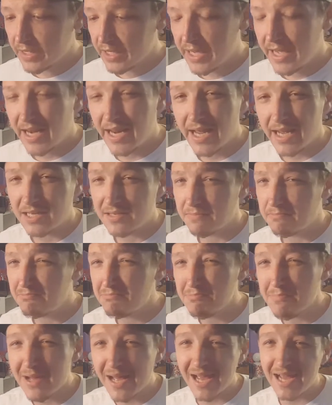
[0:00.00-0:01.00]
It has
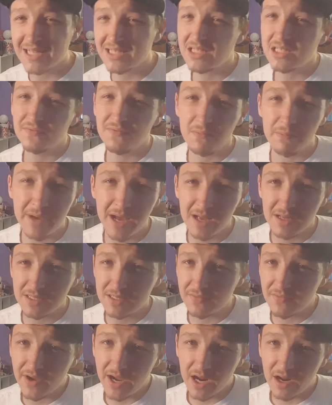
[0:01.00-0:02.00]
massive
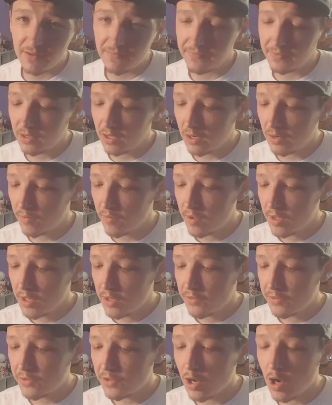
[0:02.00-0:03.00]
amounts of airflow.
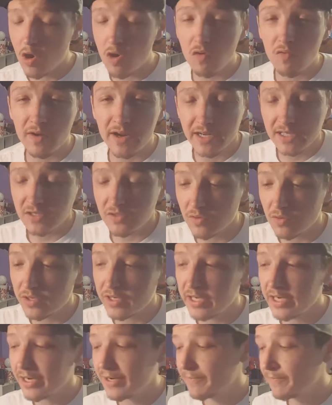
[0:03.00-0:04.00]
The O-rings are on
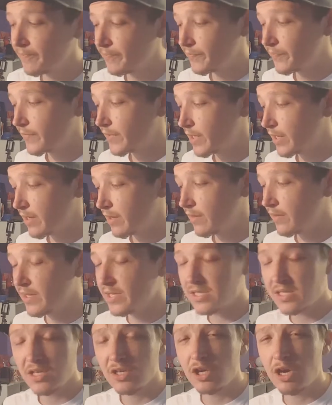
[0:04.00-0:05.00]
here.
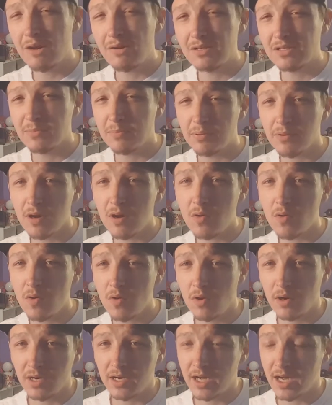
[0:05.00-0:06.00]
This can go as a pro
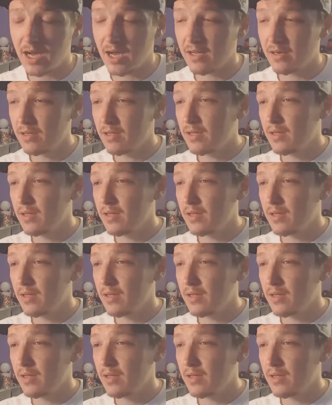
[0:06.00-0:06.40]
or a con.